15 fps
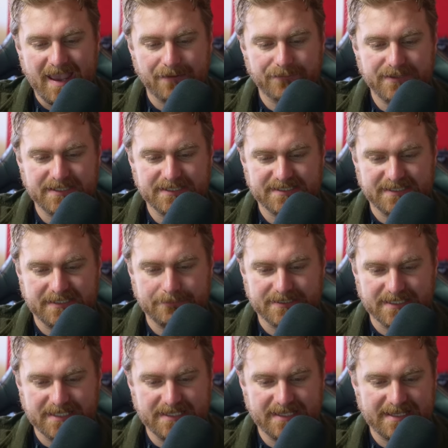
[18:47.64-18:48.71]
Everything
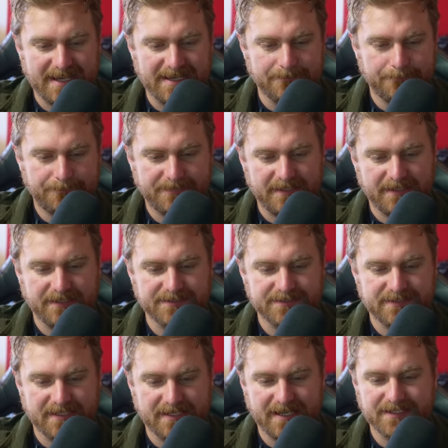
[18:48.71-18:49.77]
seems to indicate that
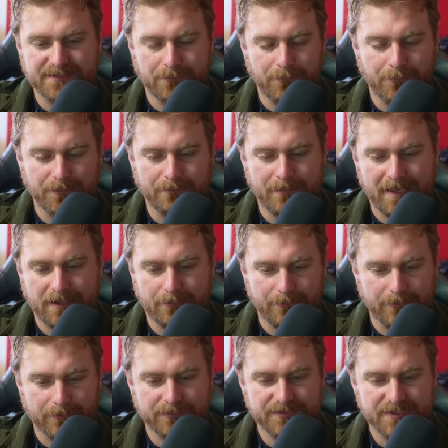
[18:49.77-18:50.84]
as today's autumn
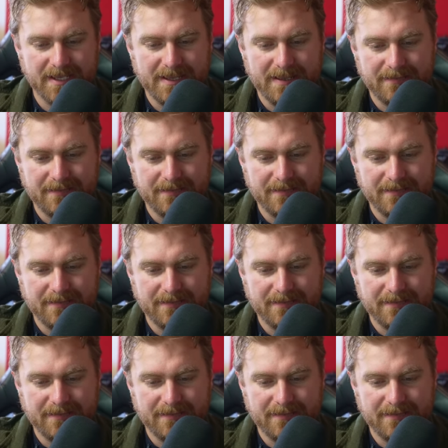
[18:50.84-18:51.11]
equinox,